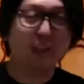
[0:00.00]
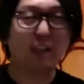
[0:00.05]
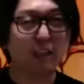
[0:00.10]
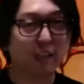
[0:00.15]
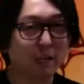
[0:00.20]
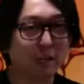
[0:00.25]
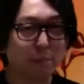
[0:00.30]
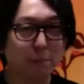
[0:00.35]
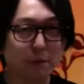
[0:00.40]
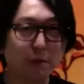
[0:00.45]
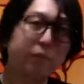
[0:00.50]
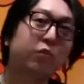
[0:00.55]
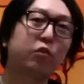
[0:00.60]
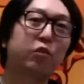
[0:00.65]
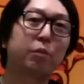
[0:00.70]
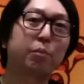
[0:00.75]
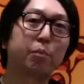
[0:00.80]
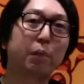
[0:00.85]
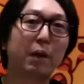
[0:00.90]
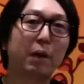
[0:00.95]
little bit of
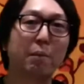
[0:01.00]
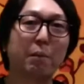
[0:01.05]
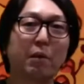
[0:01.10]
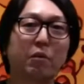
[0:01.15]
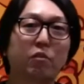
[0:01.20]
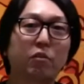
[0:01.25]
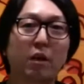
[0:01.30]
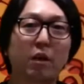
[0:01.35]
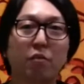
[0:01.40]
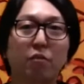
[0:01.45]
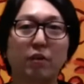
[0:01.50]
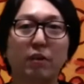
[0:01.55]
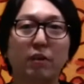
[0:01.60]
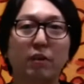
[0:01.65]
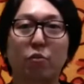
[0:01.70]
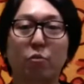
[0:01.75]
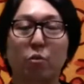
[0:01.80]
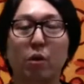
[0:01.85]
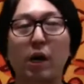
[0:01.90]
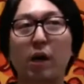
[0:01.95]
trip by myself
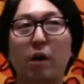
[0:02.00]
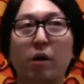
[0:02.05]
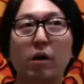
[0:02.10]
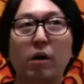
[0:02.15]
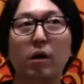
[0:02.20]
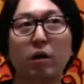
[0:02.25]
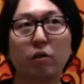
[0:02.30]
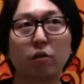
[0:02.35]
as well.